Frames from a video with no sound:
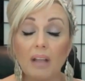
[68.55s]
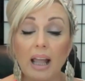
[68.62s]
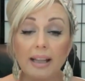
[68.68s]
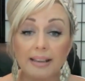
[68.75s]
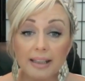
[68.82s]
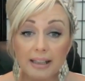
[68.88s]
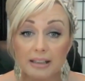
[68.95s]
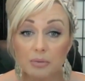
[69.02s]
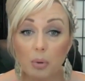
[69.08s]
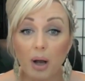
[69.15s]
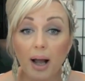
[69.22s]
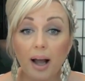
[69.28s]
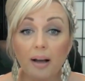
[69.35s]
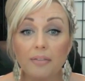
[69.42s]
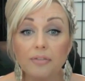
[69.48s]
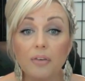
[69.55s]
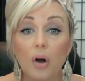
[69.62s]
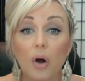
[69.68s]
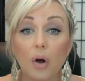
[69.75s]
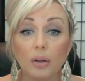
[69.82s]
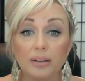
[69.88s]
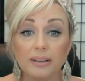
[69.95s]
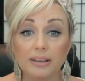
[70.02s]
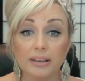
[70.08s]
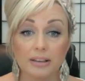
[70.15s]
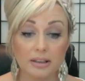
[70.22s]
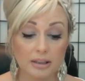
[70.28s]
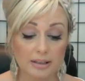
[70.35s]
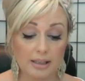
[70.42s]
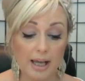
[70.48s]
And that's what I have on
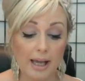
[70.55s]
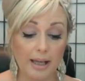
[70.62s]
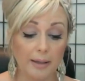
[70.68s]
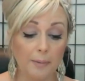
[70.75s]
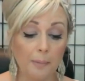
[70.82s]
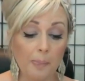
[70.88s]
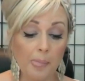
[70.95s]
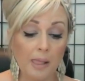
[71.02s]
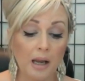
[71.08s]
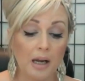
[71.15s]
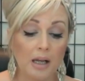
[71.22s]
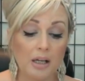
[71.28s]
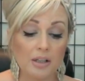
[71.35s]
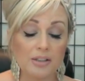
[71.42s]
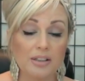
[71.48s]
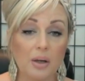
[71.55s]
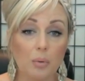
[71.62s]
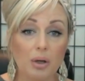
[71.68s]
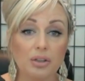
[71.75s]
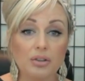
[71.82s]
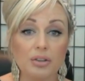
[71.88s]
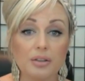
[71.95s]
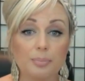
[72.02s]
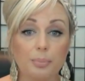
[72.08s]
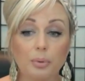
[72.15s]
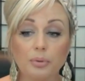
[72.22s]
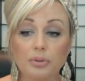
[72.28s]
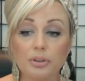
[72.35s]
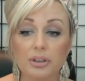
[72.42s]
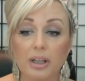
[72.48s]
today. So I just
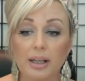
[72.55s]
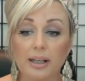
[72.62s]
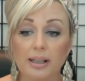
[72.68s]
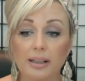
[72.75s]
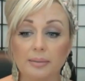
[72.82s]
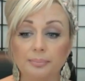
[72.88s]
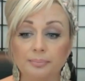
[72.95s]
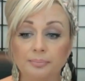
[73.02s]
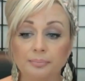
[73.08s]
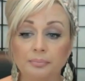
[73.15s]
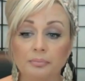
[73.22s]
put um,